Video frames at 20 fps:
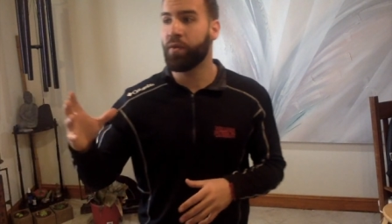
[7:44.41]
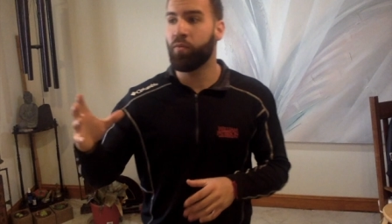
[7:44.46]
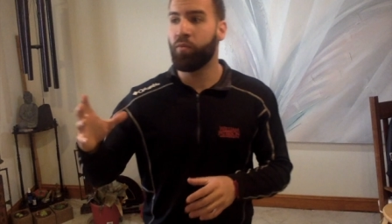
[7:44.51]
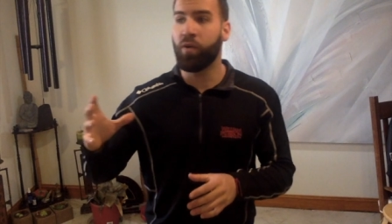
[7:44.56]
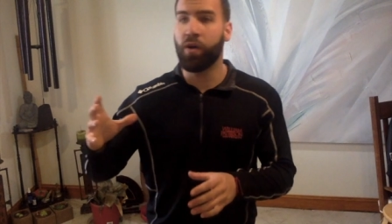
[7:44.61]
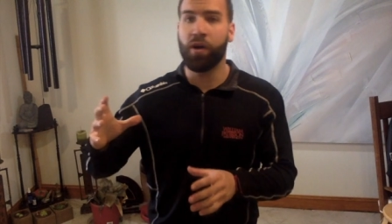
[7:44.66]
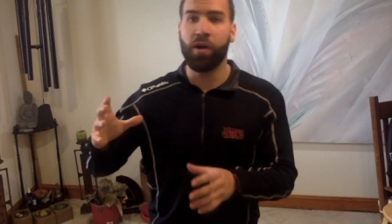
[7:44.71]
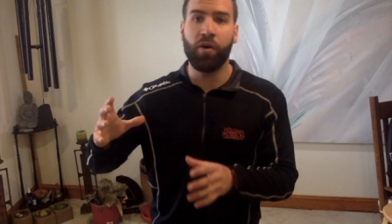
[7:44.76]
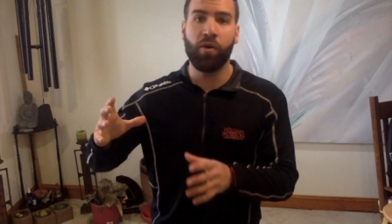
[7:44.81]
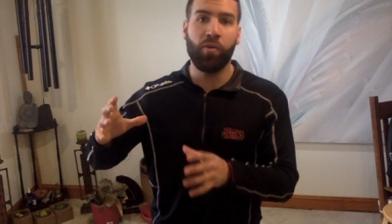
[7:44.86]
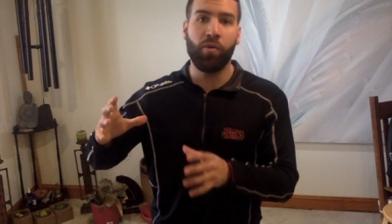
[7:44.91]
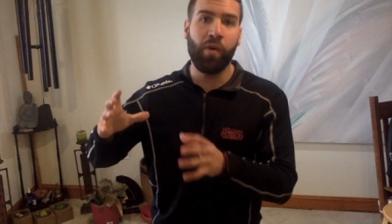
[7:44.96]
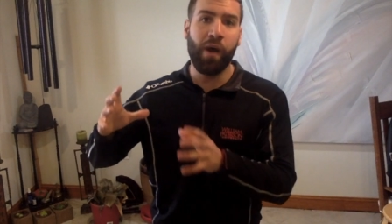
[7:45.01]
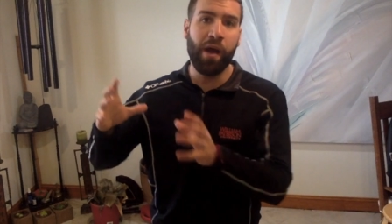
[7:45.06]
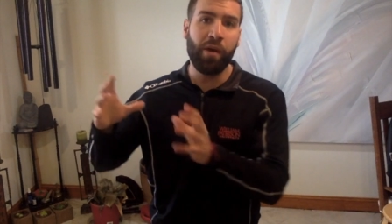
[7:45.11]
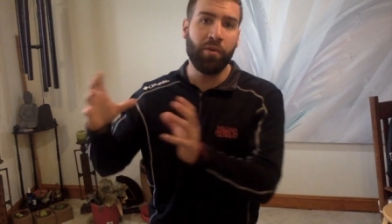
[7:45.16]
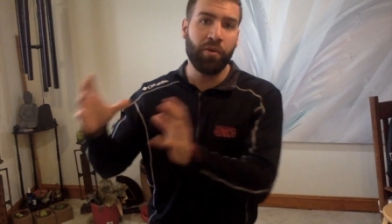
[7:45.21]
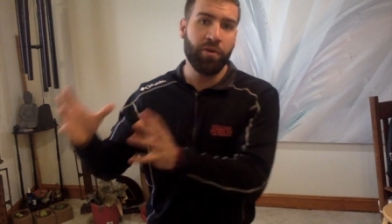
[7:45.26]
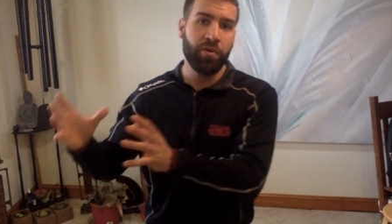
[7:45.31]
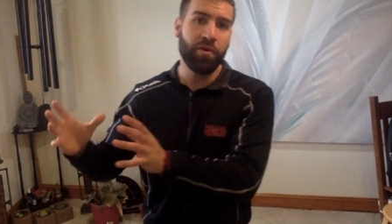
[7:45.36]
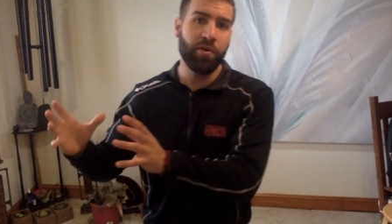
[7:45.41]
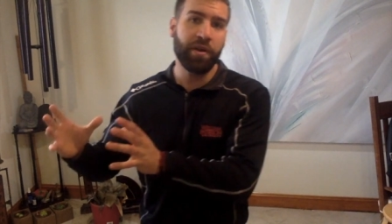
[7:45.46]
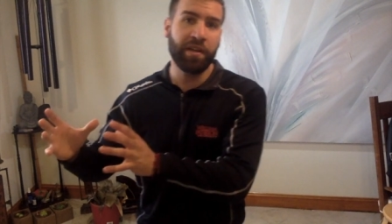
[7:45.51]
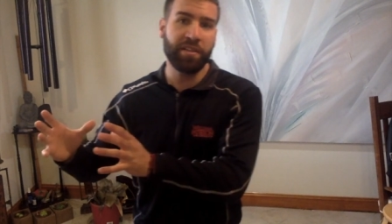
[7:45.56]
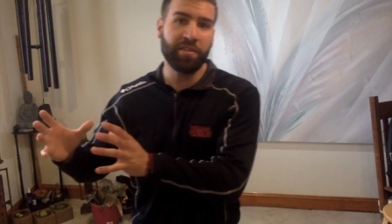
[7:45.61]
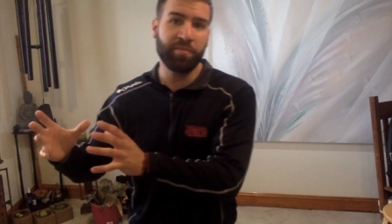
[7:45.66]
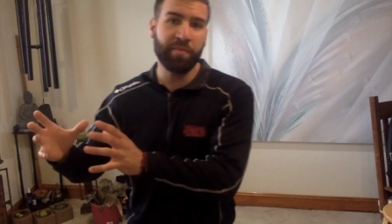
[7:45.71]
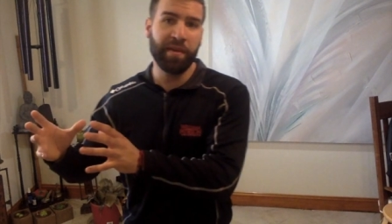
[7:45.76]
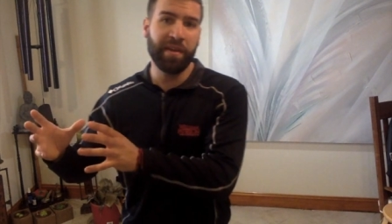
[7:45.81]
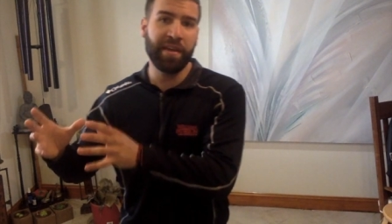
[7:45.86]
why were you
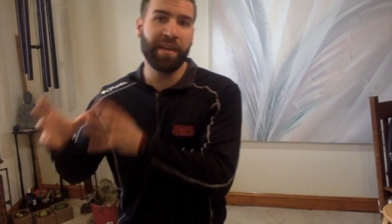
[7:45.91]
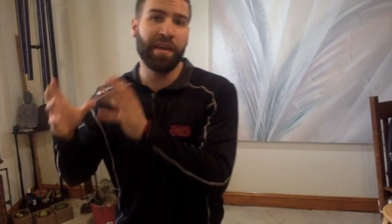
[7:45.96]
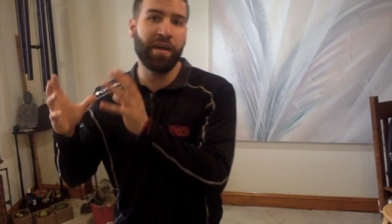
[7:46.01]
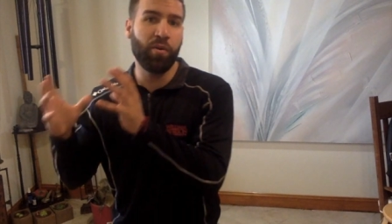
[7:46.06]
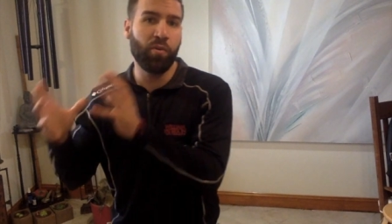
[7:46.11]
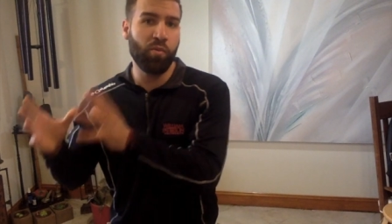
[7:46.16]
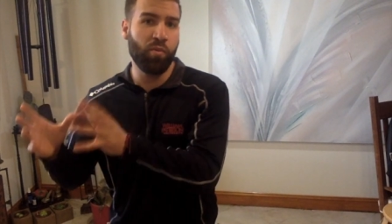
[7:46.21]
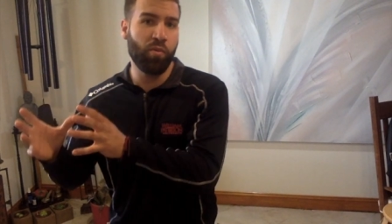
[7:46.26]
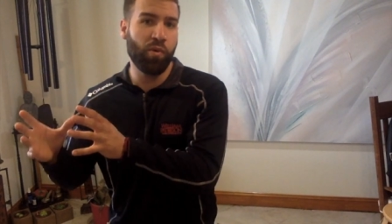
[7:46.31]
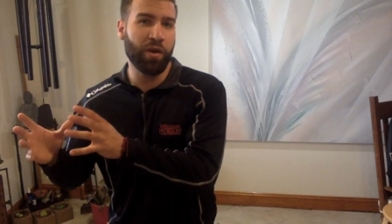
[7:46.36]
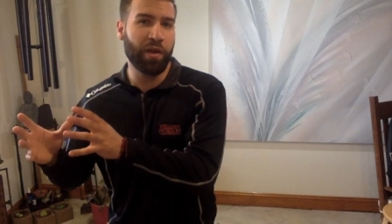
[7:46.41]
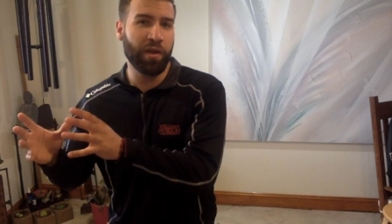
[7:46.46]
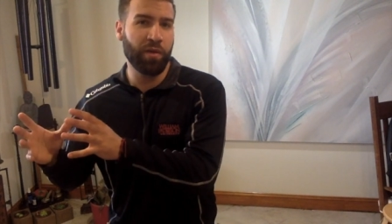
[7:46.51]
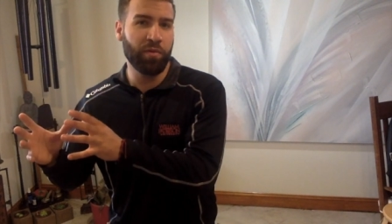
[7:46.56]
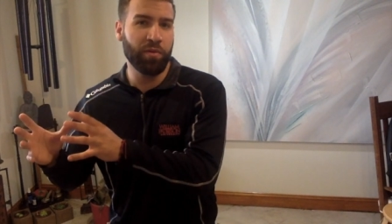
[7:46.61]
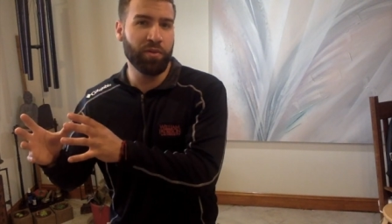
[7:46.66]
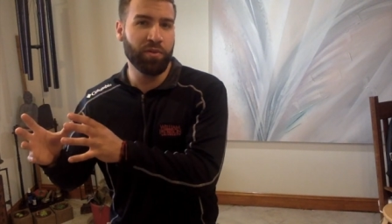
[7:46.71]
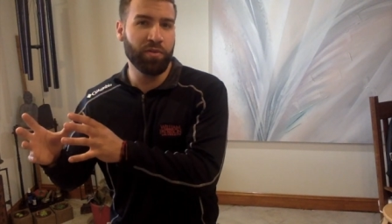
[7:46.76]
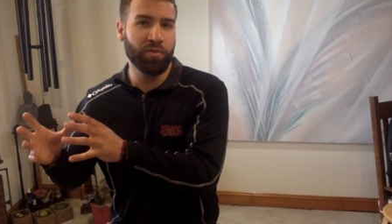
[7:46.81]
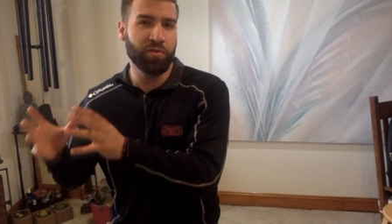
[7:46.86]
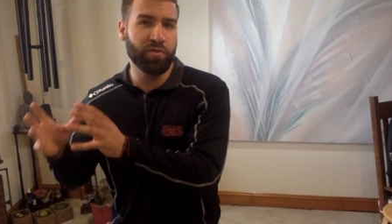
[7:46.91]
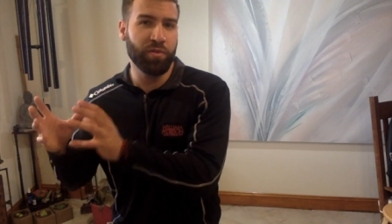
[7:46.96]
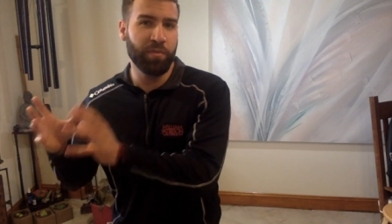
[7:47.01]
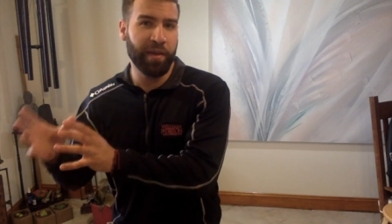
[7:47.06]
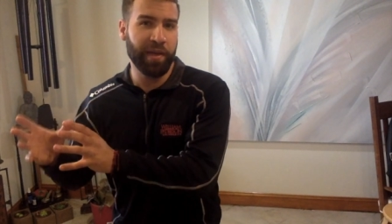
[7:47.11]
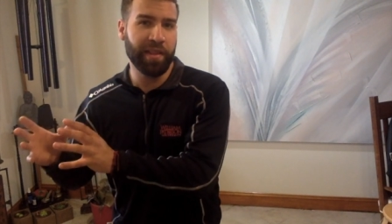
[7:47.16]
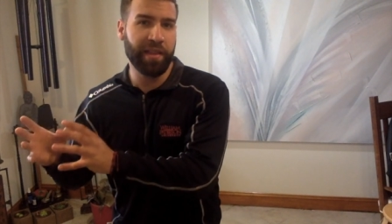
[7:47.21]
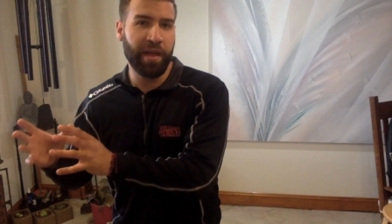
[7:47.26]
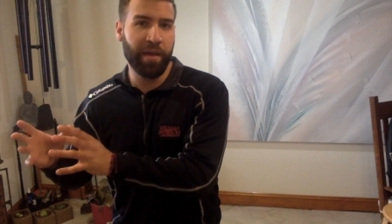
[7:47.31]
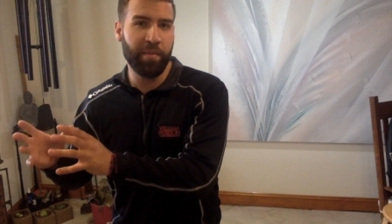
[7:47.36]
against PE and what can we do to
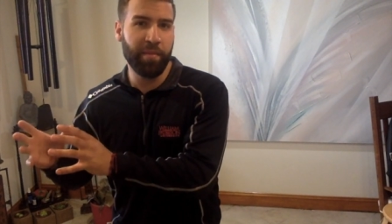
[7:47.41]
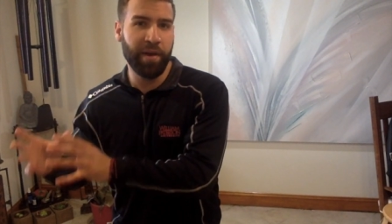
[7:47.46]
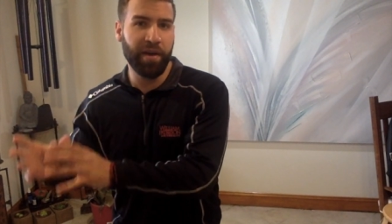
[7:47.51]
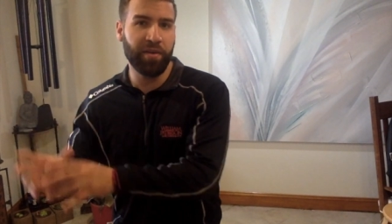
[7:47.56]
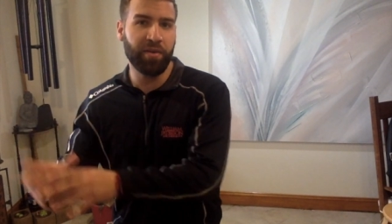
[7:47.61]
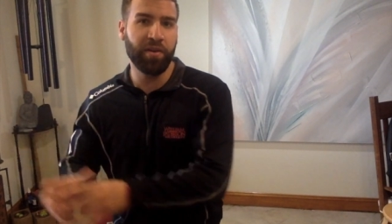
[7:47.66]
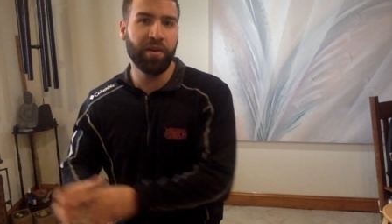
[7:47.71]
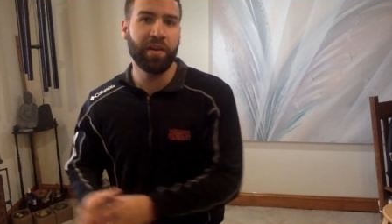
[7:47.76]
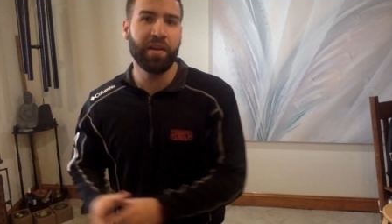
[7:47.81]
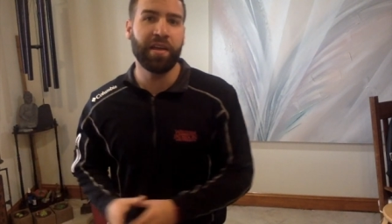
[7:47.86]
make that better?